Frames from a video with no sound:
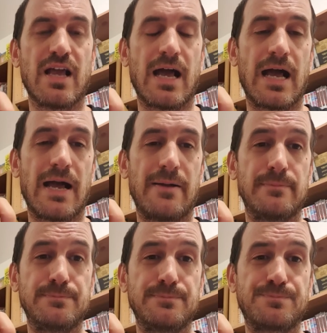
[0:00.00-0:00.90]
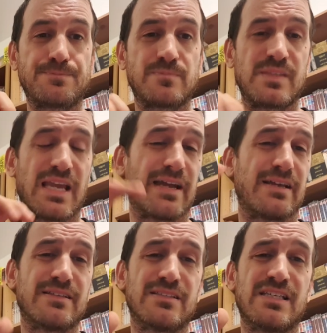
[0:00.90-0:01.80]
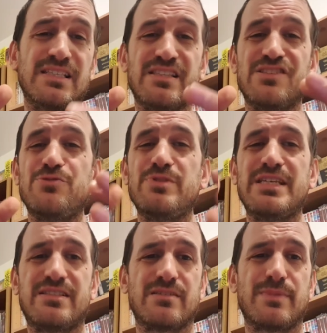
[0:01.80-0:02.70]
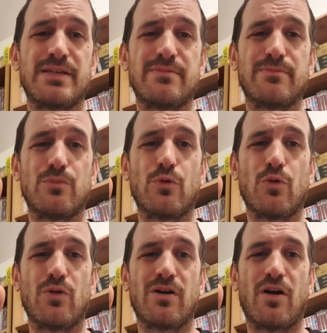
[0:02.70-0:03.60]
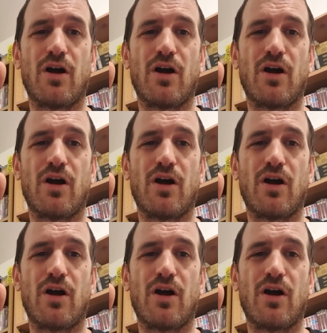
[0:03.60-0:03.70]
Um, yeah, it, you need to be more